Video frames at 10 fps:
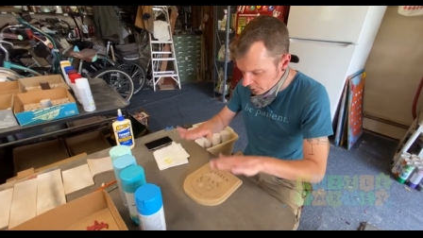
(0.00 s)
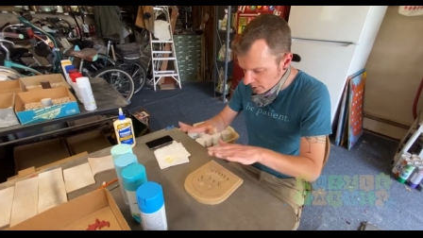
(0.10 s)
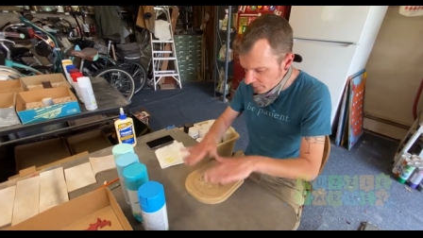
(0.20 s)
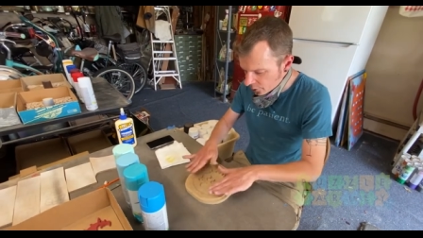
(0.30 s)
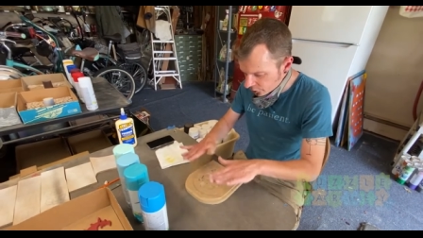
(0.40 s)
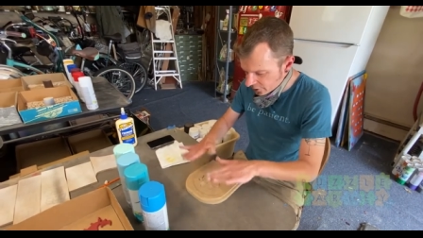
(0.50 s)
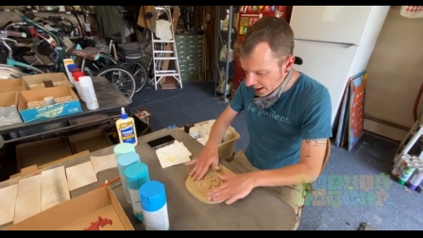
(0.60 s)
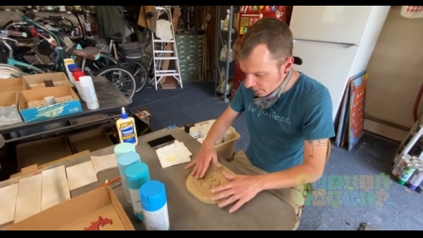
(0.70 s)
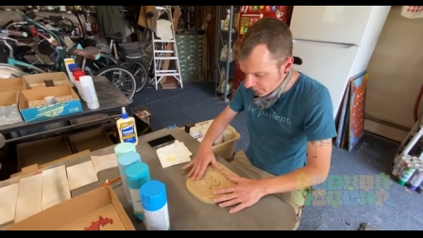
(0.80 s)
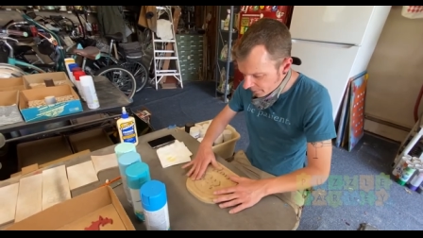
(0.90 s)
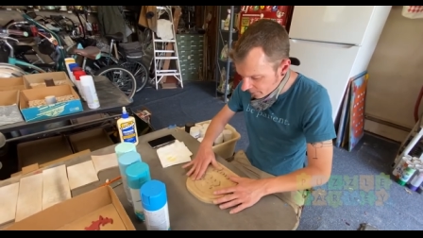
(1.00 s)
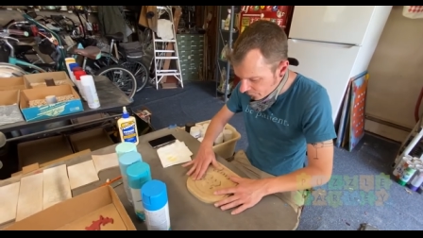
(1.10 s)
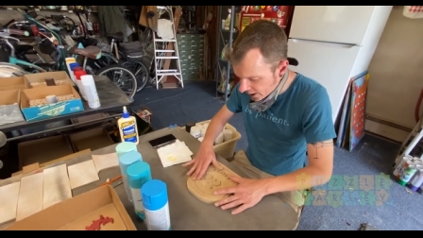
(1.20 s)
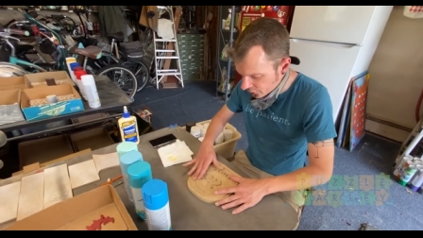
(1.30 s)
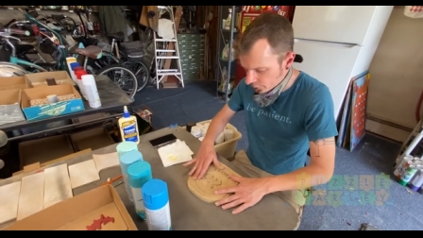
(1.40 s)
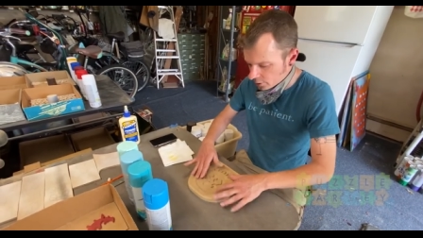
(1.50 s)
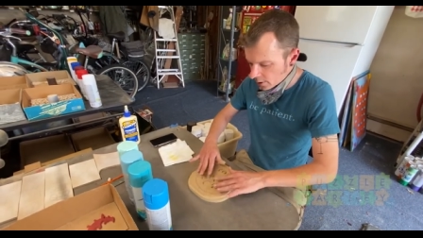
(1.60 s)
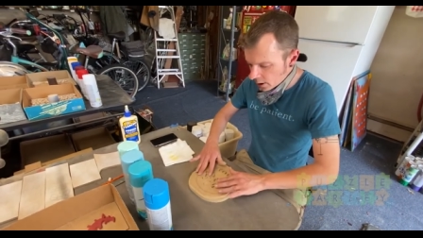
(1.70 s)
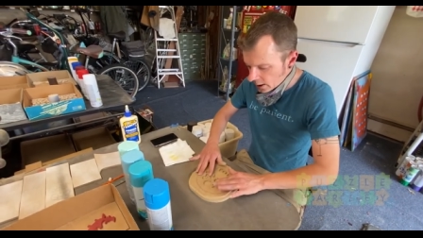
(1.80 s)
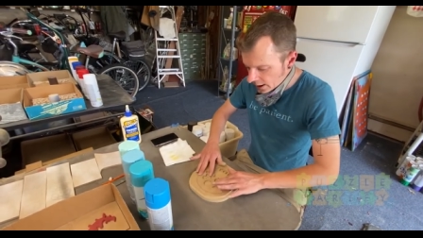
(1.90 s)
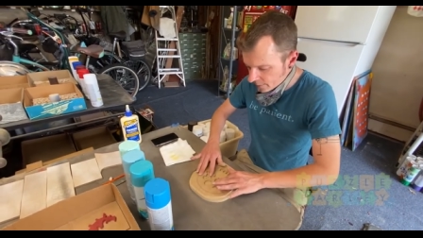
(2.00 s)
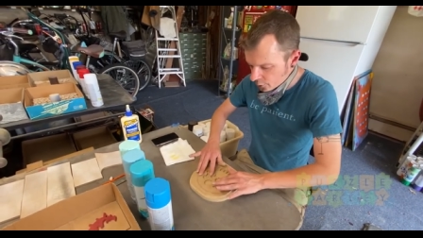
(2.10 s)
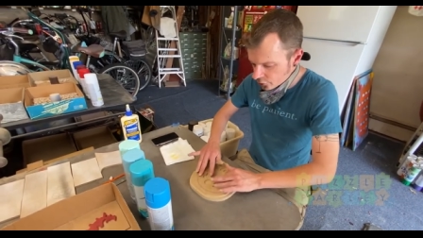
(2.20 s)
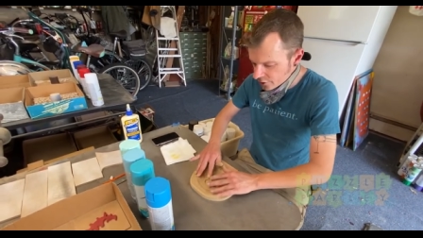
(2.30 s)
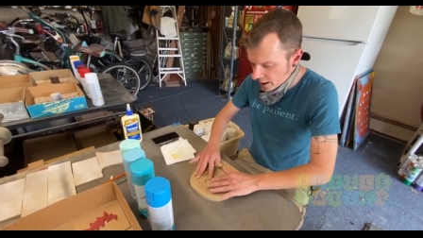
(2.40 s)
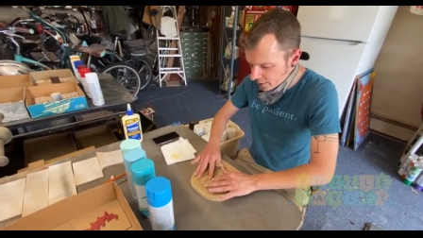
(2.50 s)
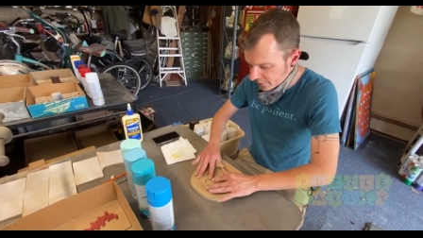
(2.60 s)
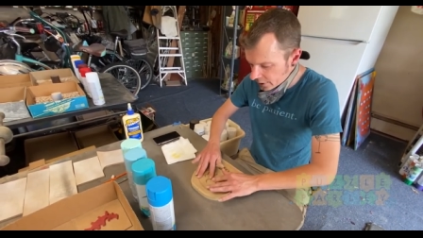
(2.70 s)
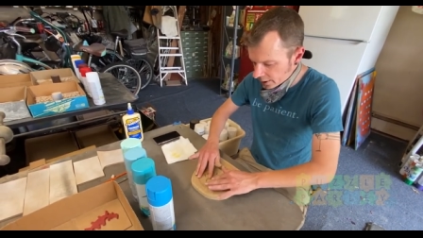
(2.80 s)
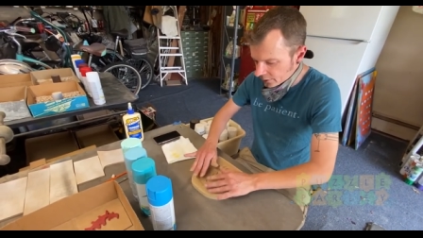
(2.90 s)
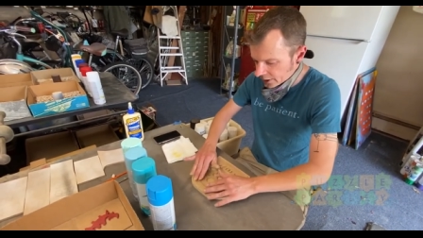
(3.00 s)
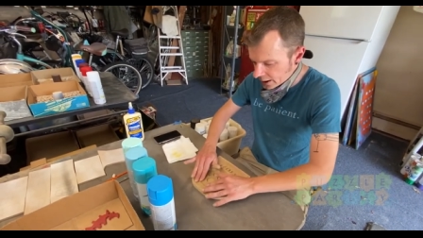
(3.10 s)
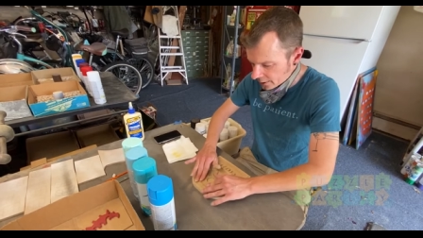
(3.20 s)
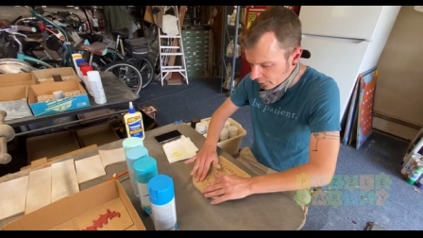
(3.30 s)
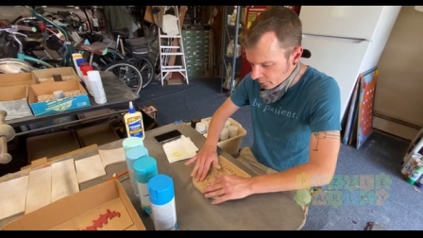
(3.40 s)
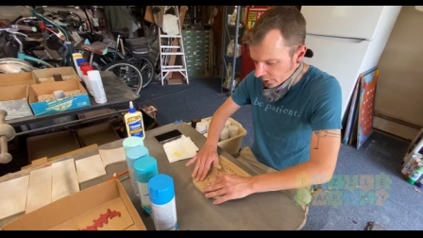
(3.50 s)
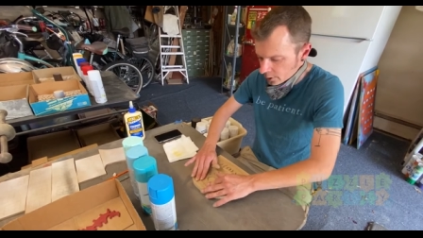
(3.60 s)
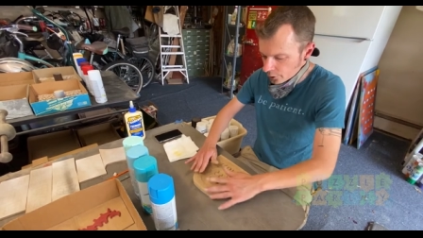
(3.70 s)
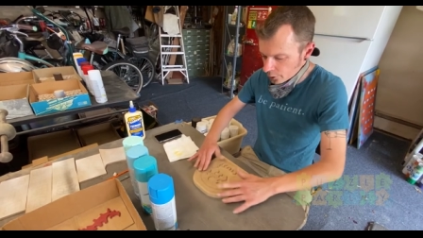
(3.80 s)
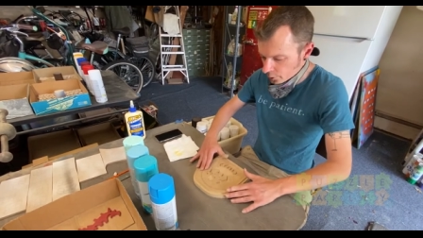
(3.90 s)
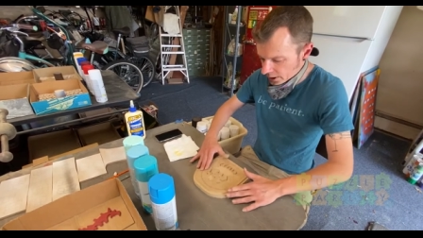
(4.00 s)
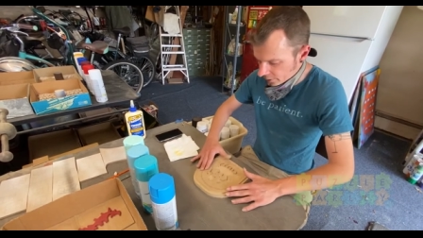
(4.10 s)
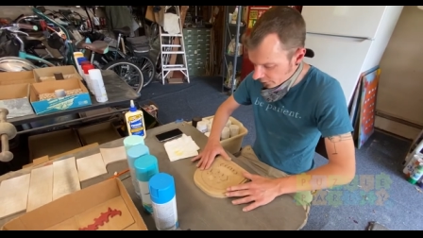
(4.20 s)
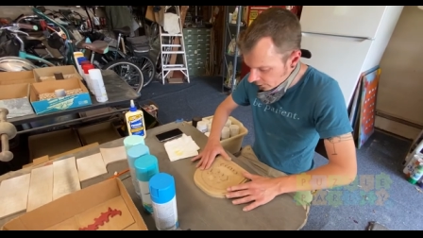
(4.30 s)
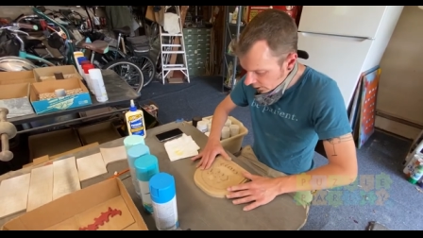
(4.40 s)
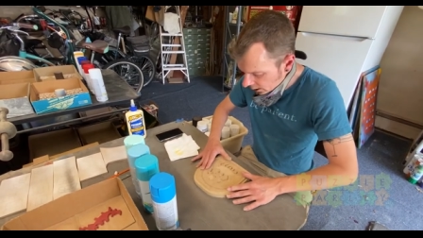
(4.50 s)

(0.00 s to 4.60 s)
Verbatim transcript: I wanna push down with pressure and push down the various areas where the glue is.